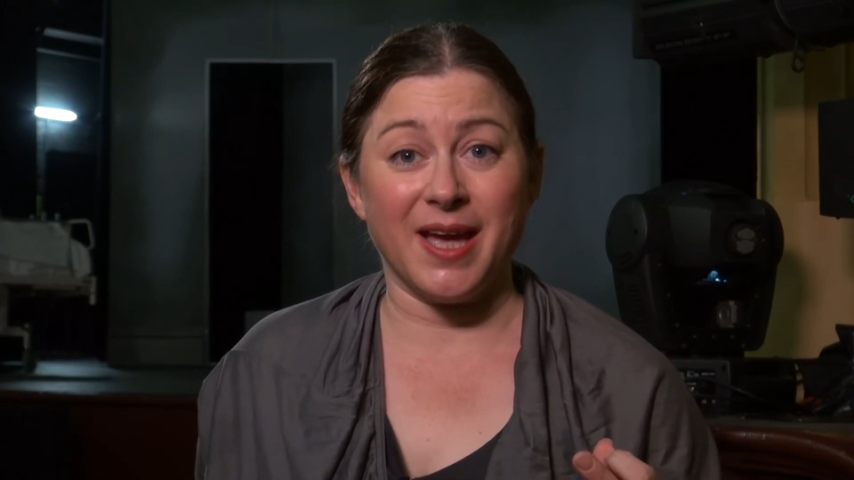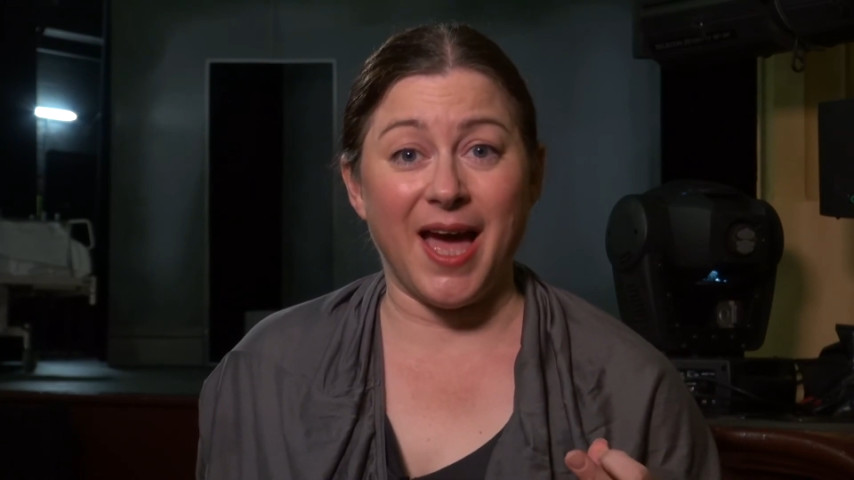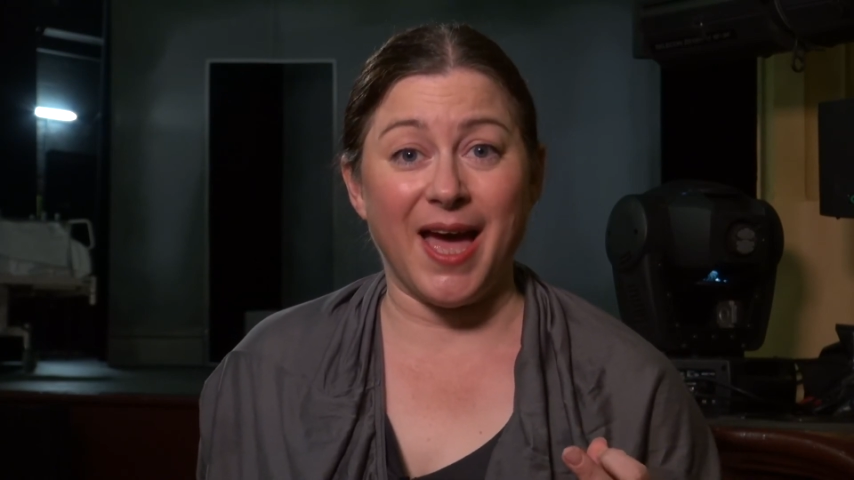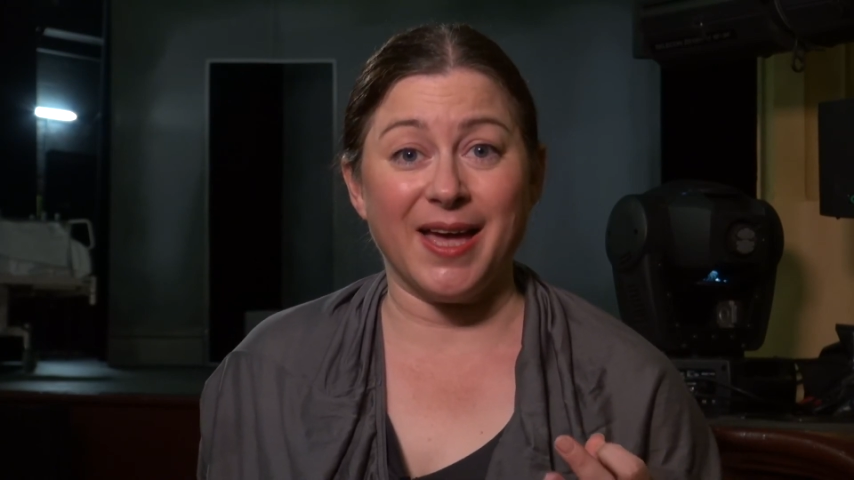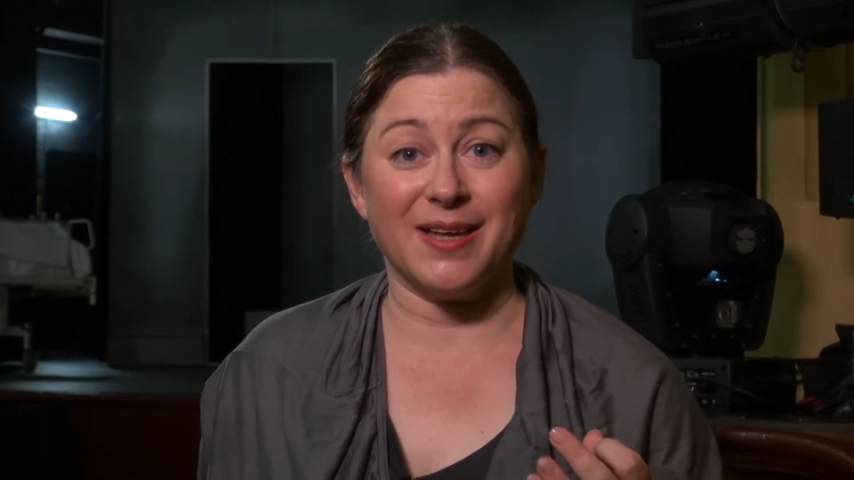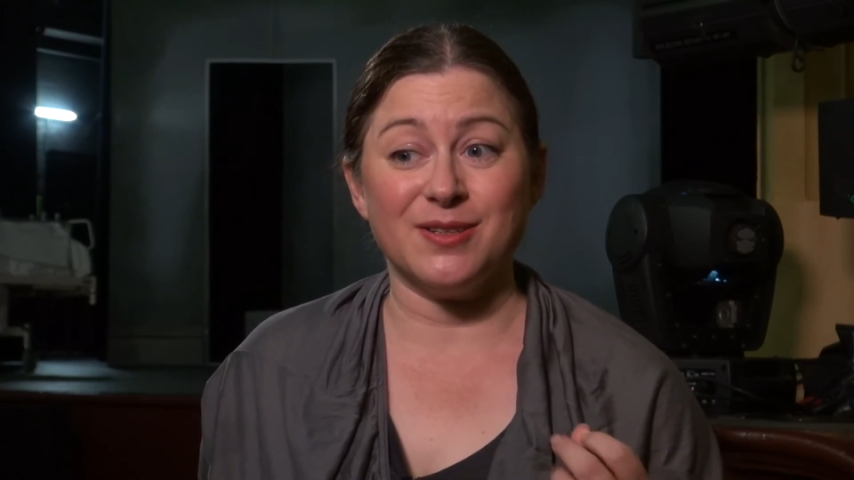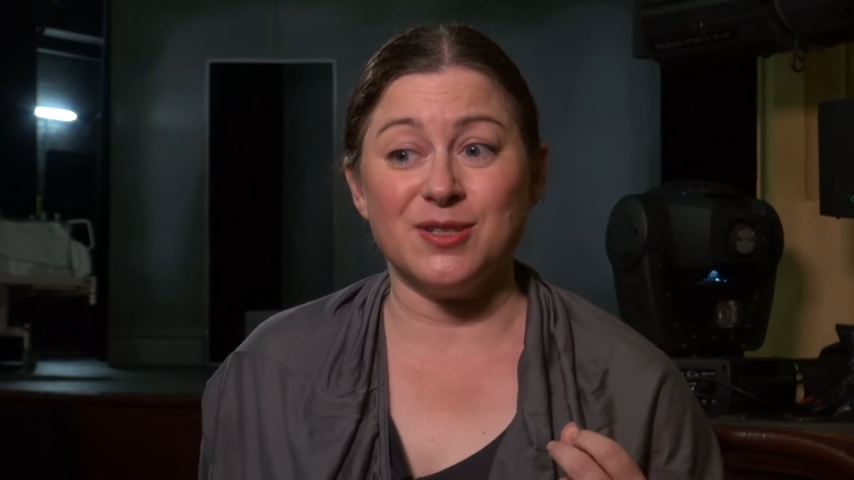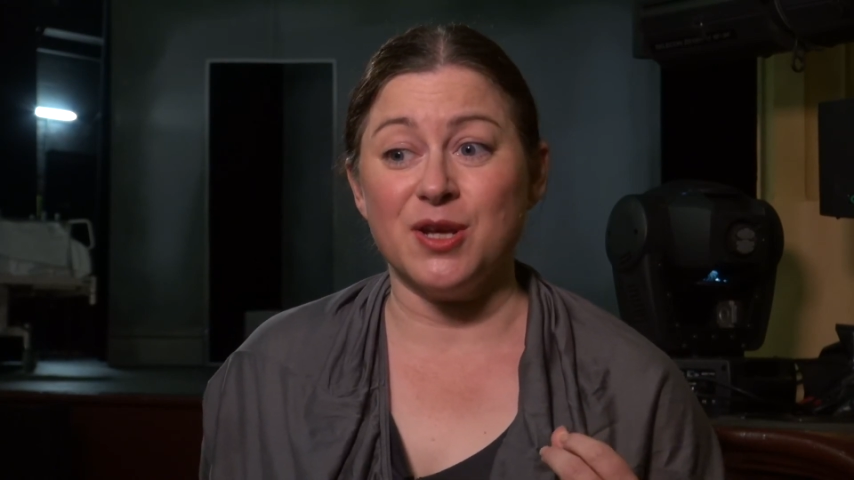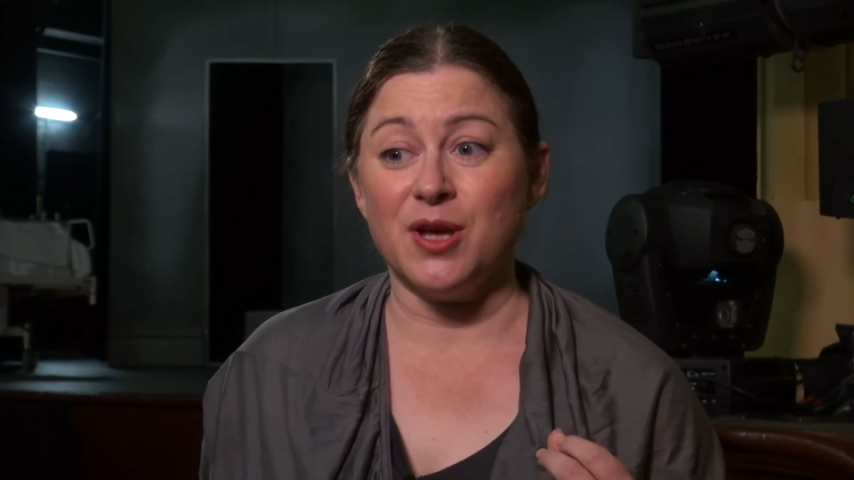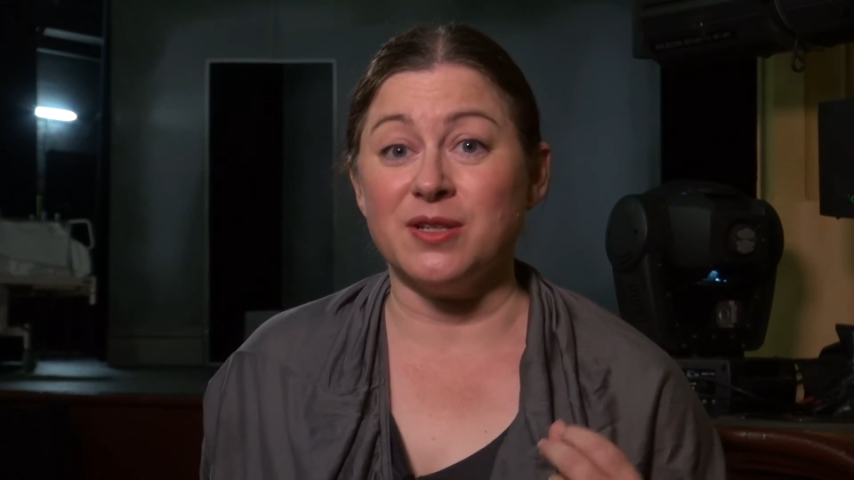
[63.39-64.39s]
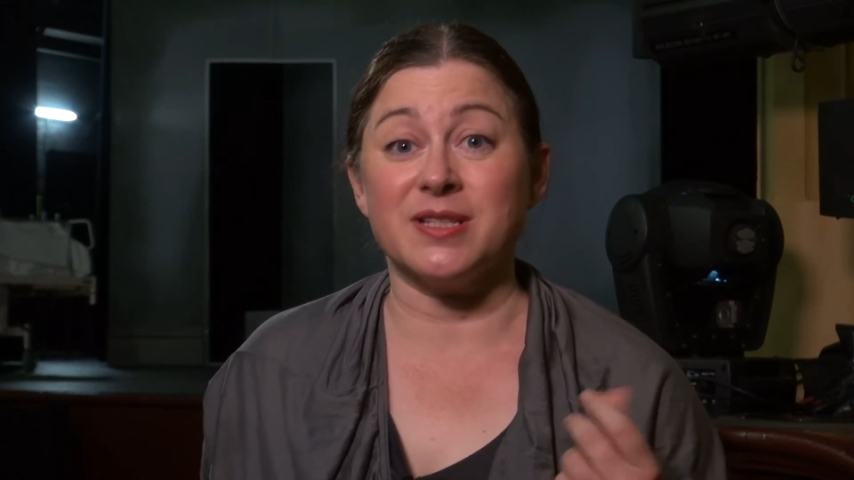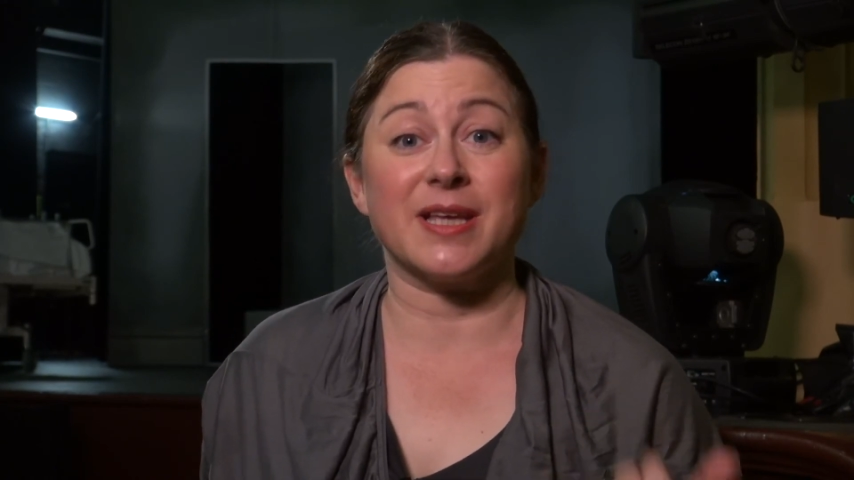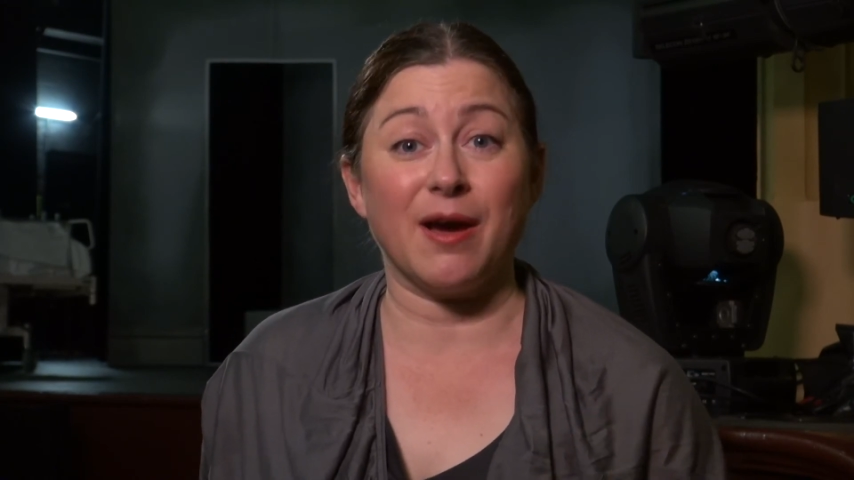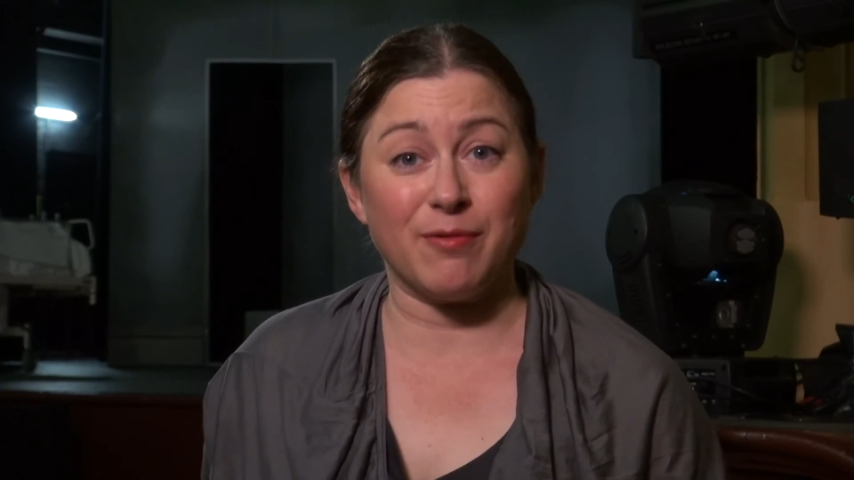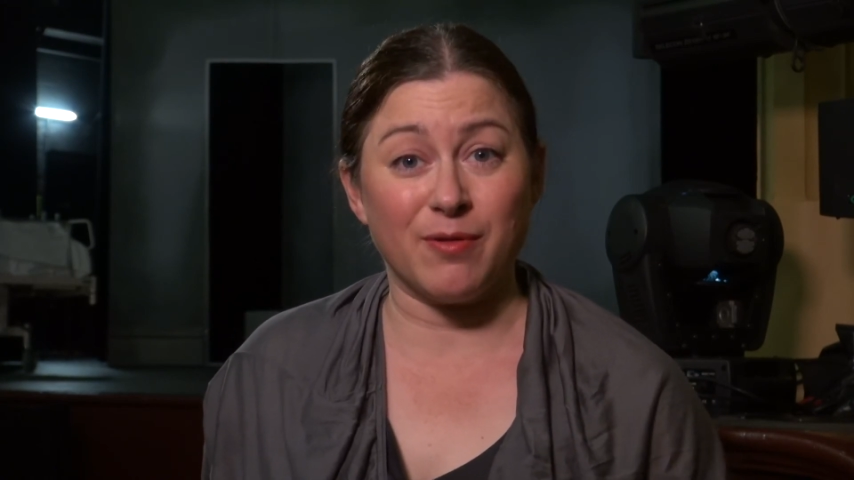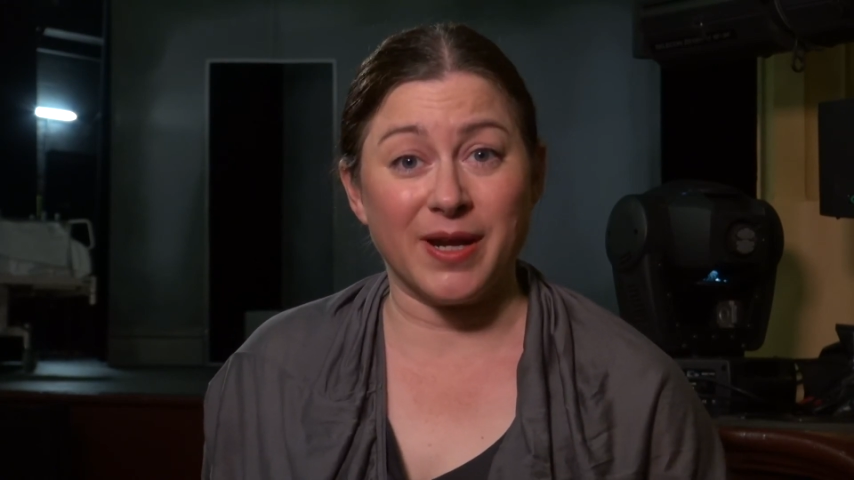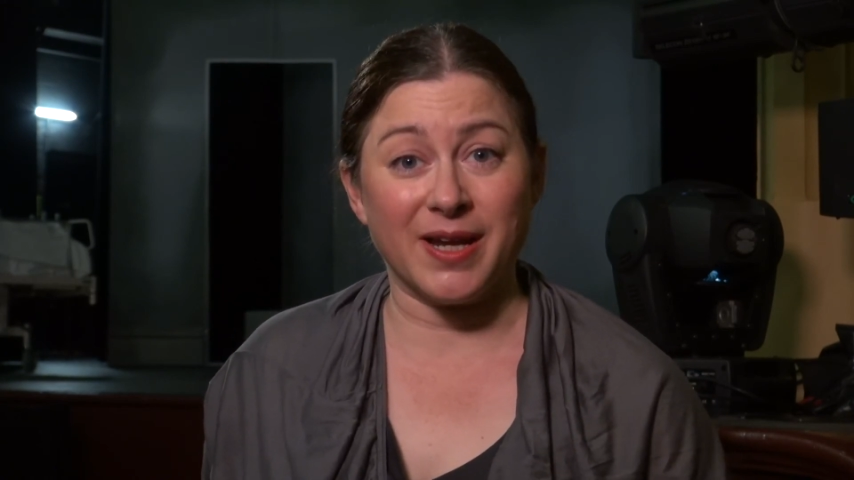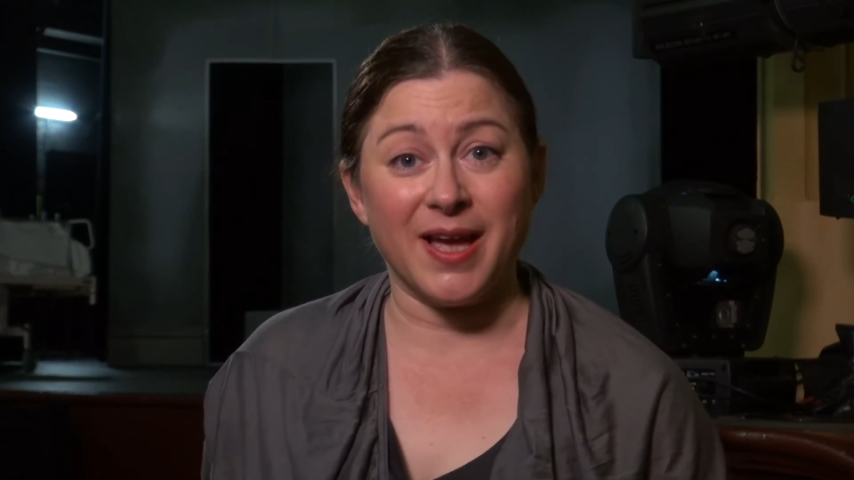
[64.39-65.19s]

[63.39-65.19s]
and discovering